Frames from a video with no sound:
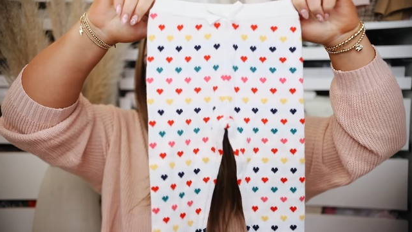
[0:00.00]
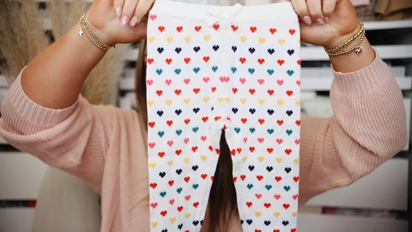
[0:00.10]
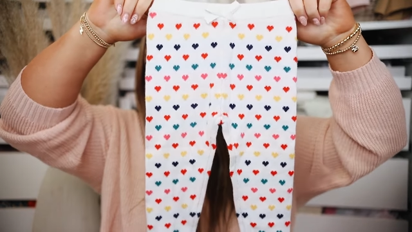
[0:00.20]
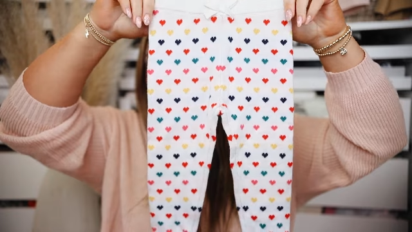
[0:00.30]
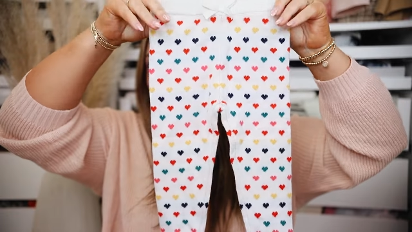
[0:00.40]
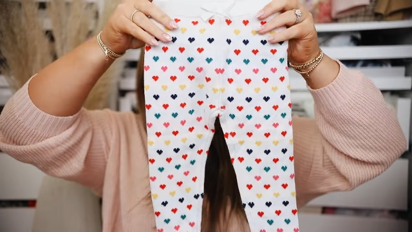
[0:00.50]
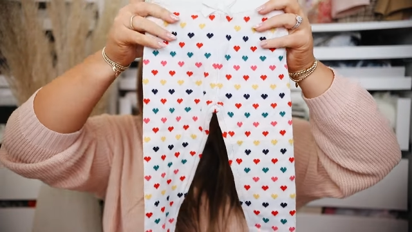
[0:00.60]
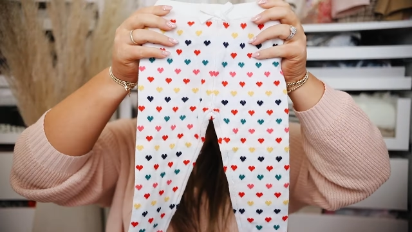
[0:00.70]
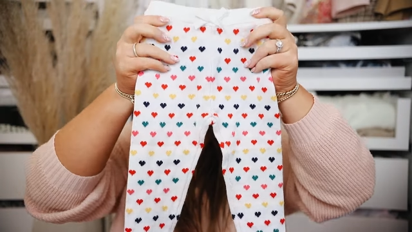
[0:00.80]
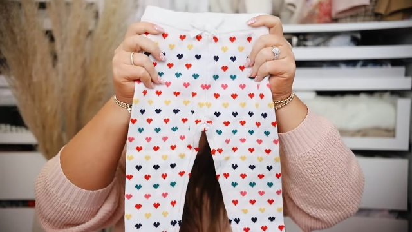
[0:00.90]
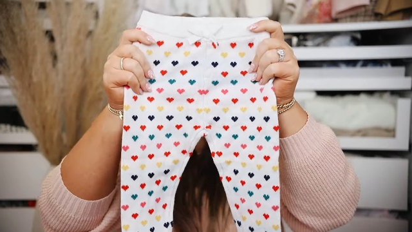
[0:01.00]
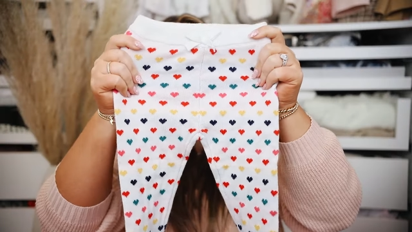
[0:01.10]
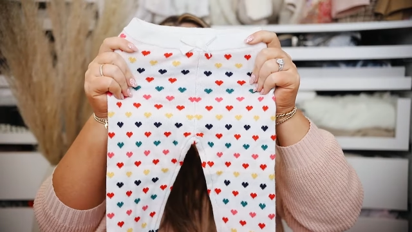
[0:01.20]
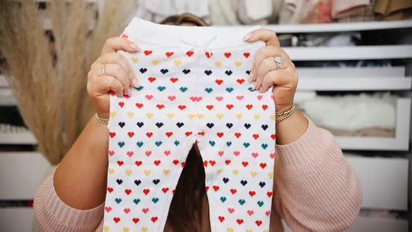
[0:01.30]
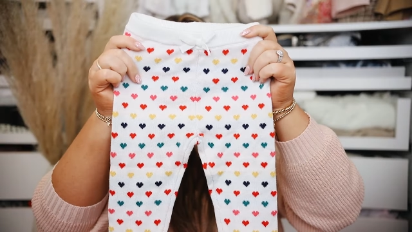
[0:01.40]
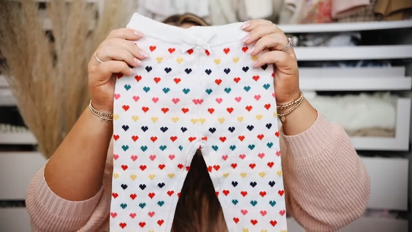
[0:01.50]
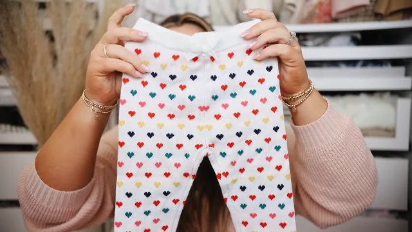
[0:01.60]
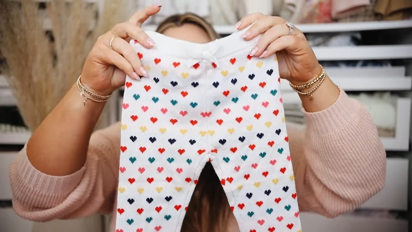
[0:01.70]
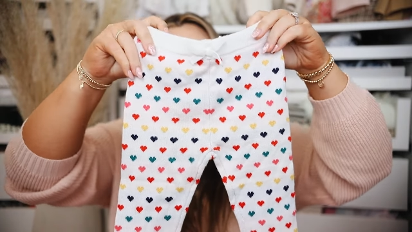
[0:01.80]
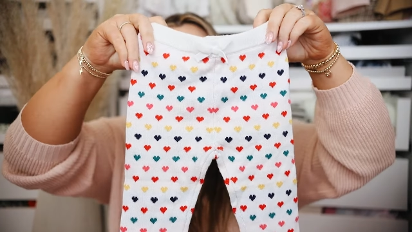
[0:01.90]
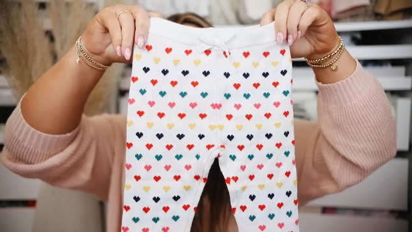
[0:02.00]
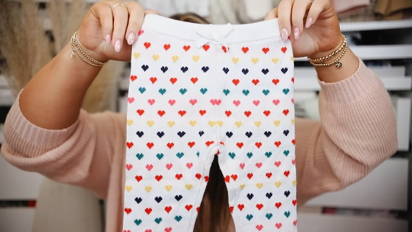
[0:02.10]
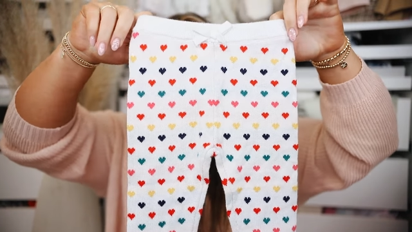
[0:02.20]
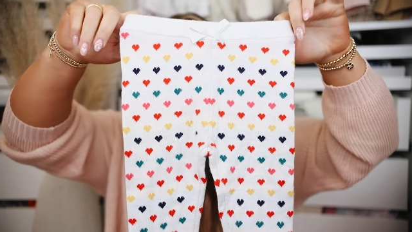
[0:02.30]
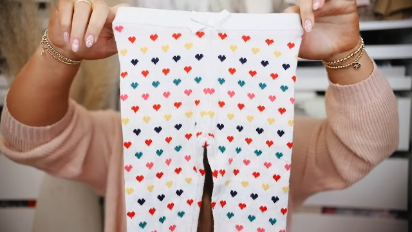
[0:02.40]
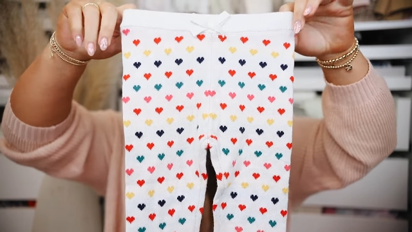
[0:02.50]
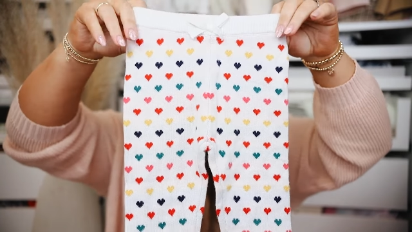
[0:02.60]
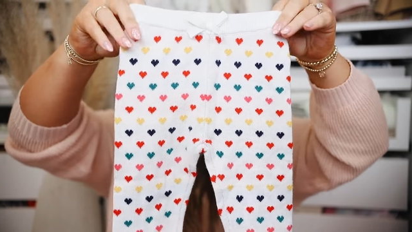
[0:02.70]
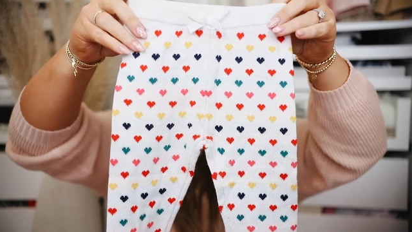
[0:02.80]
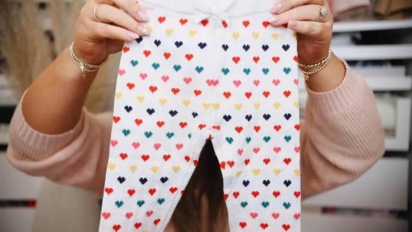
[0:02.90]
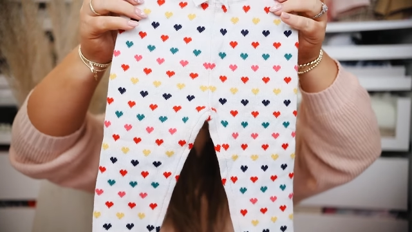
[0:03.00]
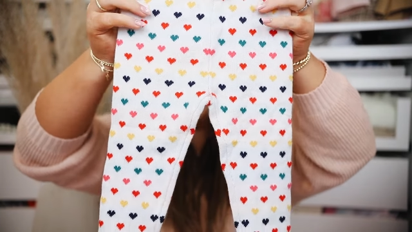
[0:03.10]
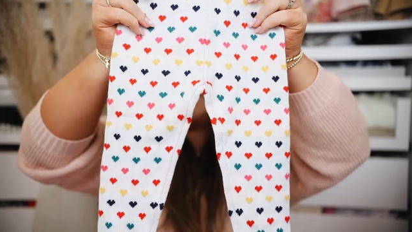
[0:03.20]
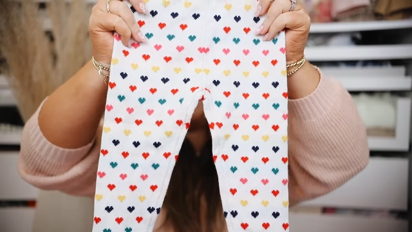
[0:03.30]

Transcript: Nobody's mouth can be seen.